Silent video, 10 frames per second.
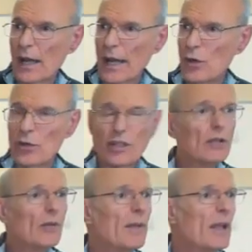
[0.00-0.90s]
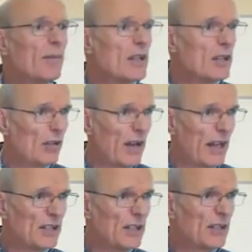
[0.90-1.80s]
in order that we may be
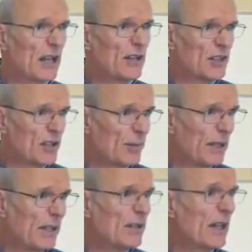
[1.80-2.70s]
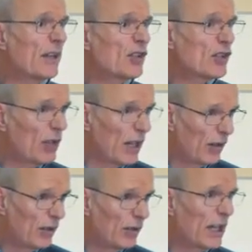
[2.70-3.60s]
corrected and disciplined and
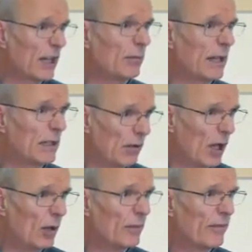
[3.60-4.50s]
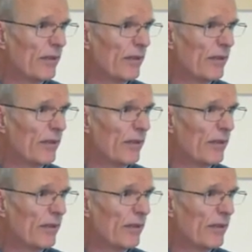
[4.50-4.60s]
strengthened and may grow.